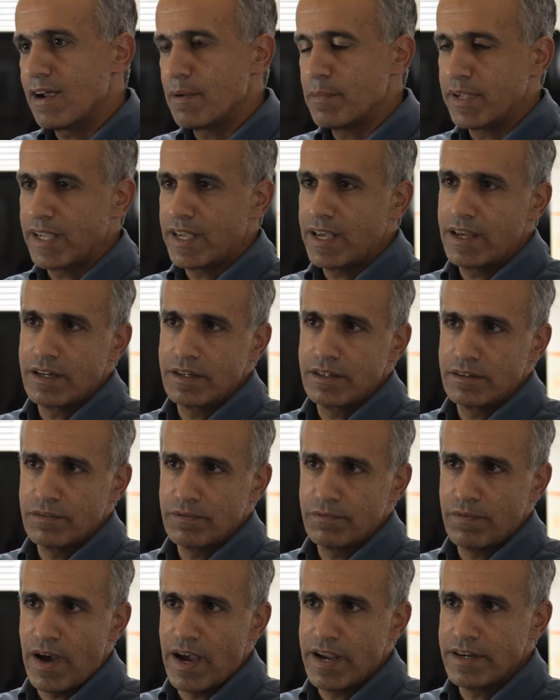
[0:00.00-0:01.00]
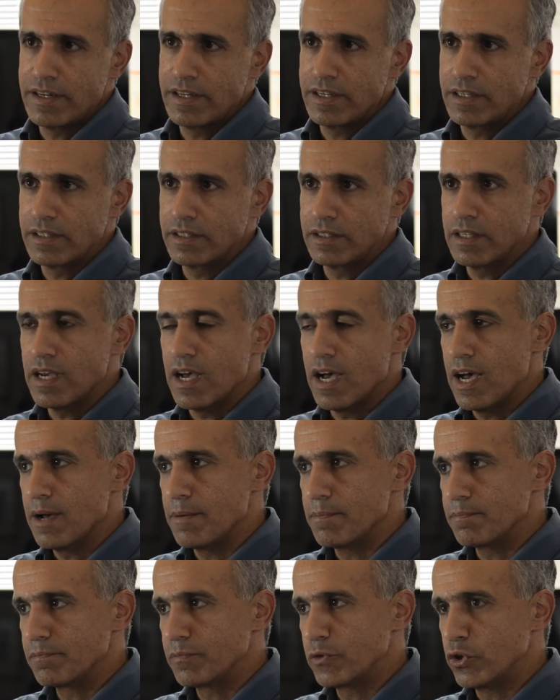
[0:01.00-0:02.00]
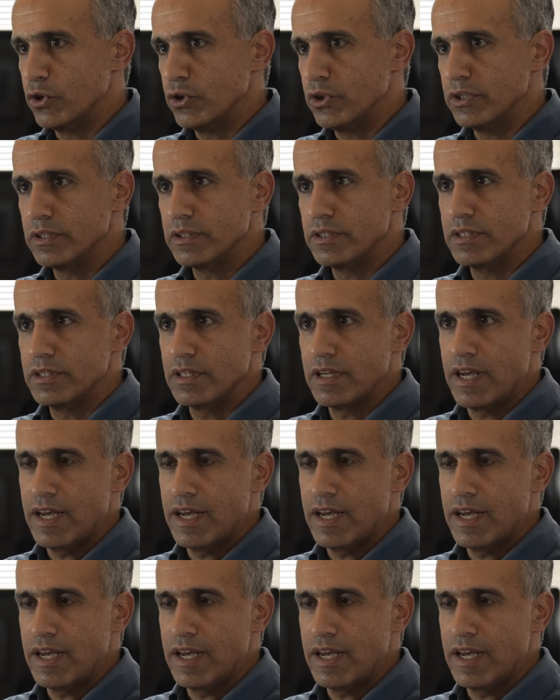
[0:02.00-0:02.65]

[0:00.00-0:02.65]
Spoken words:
I began finding good